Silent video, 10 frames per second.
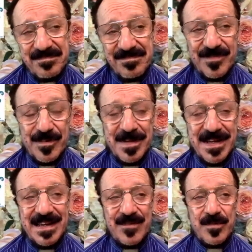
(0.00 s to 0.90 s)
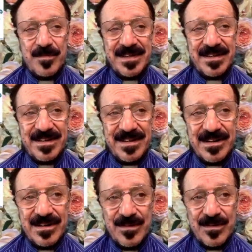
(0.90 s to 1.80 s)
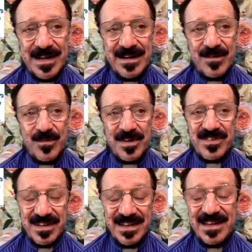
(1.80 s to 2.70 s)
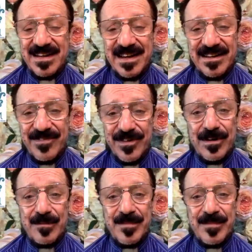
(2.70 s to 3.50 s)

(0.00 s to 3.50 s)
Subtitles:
for me, will be a year where once again I affirm